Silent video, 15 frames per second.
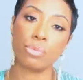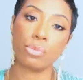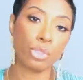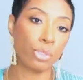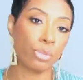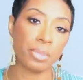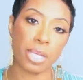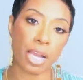
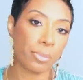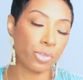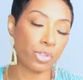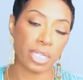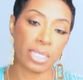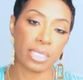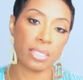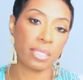tube top
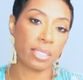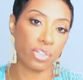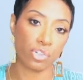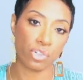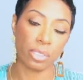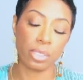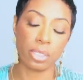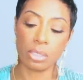dress,
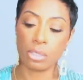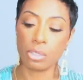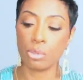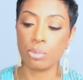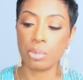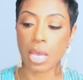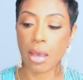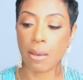essentially. A
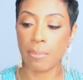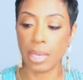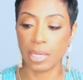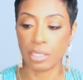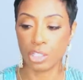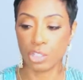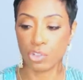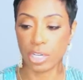tube top
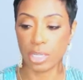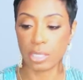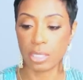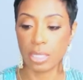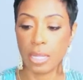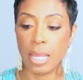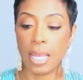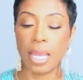maxi
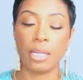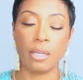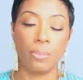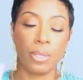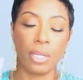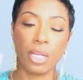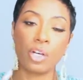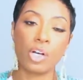dress. And
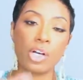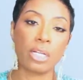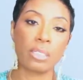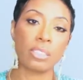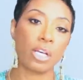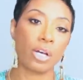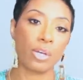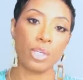depending on how
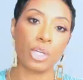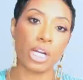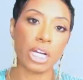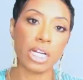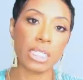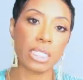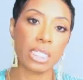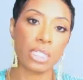tall you
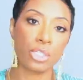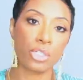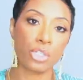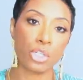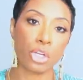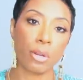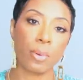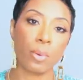are, it's going to
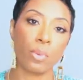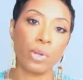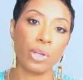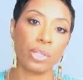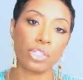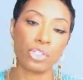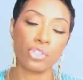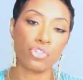determine
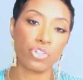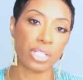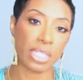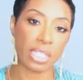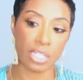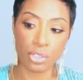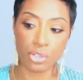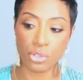where this dress
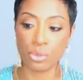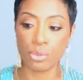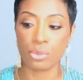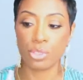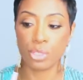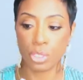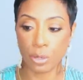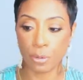hits you.
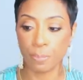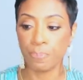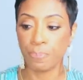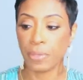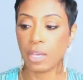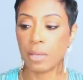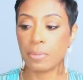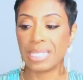So
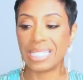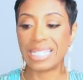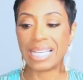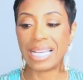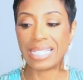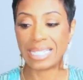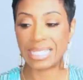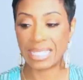it comes in
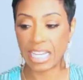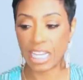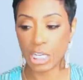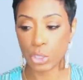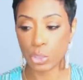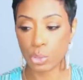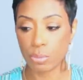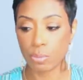sizes
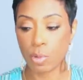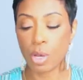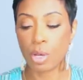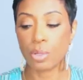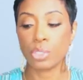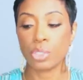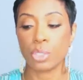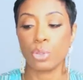extra
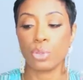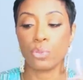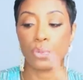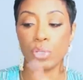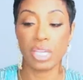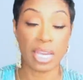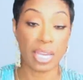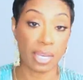small to
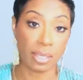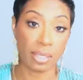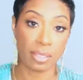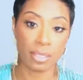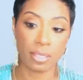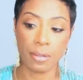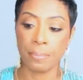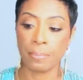
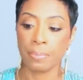3X.